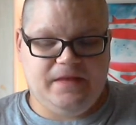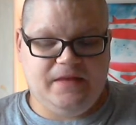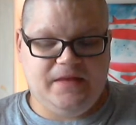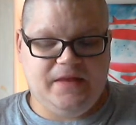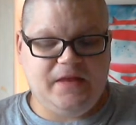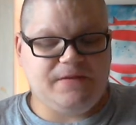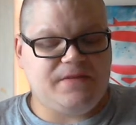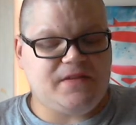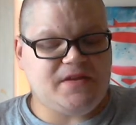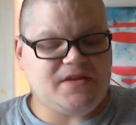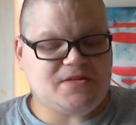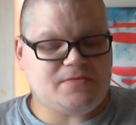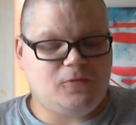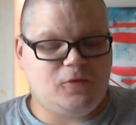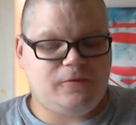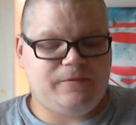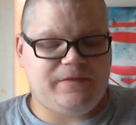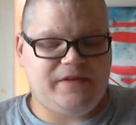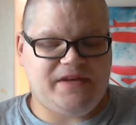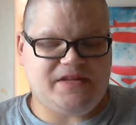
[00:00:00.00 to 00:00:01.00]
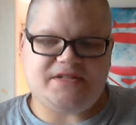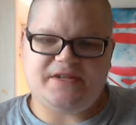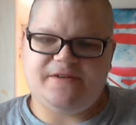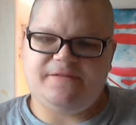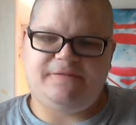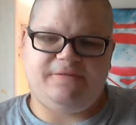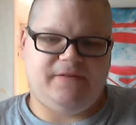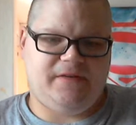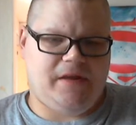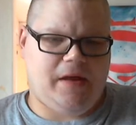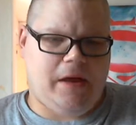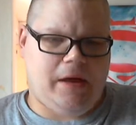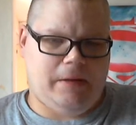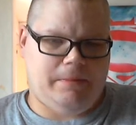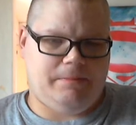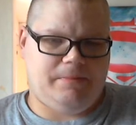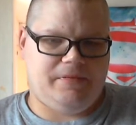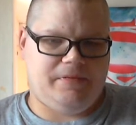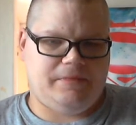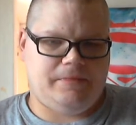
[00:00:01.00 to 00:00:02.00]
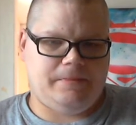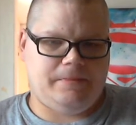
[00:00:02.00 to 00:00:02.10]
if this movie is a flop,